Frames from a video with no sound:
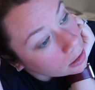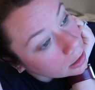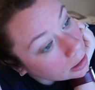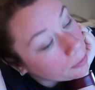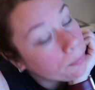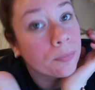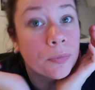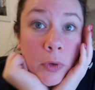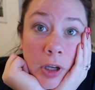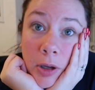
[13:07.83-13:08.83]

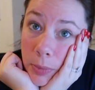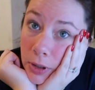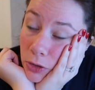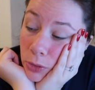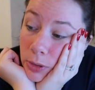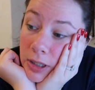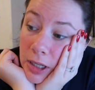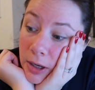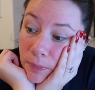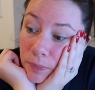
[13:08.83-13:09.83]
So I have been enjoying
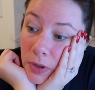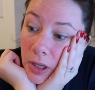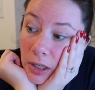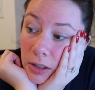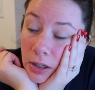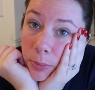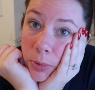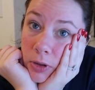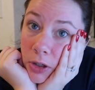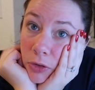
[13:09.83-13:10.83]
that. And I
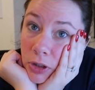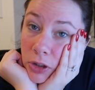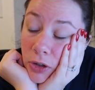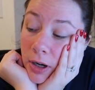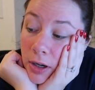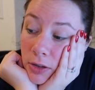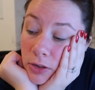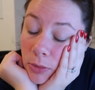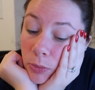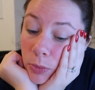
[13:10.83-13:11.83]
put laundry in the dryer,
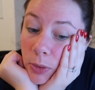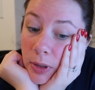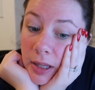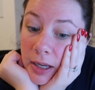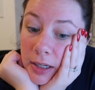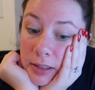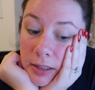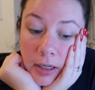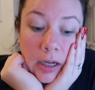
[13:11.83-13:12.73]
so I'm doing that.